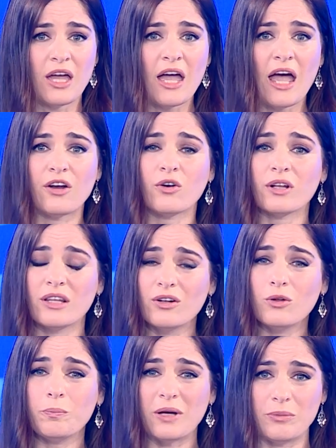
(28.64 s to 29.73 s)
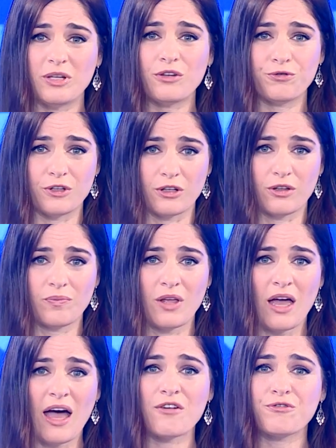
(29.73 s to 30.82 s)
and her little baby Kfir,
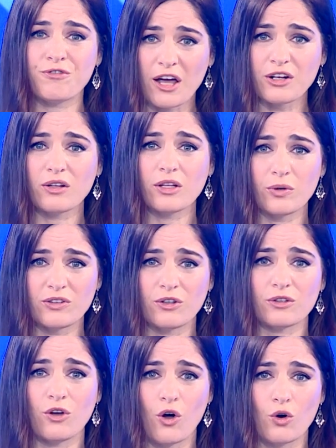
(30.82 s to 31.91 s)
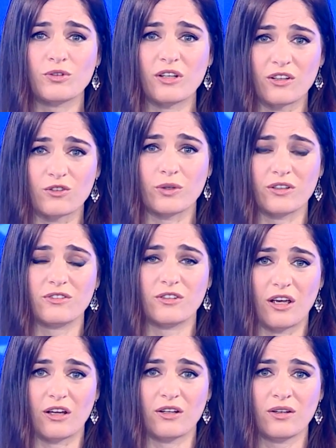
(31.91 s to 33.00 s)
have finally returned home to Israel
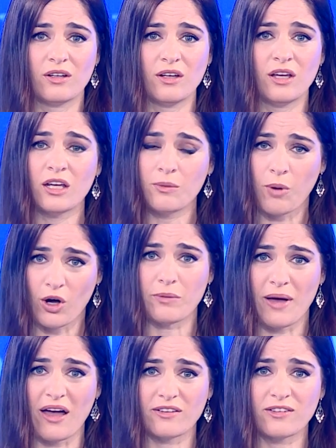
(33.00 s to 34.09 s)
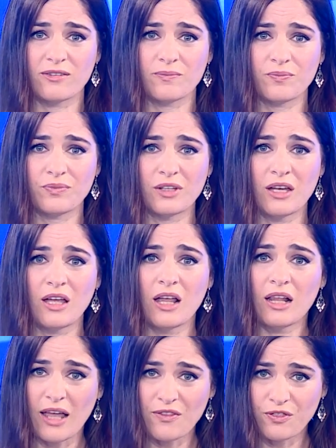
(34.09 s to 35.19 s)
today in body bags.
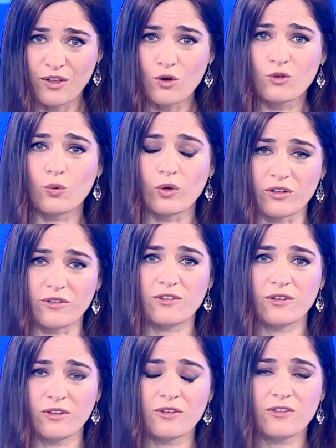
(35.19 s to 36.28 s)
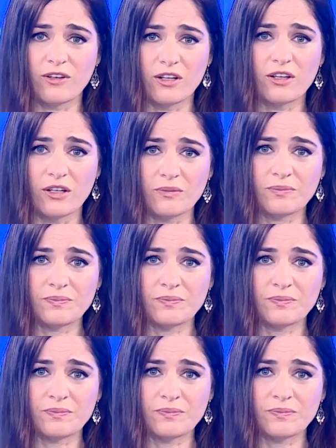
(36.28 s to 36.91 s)
Let those words sink in.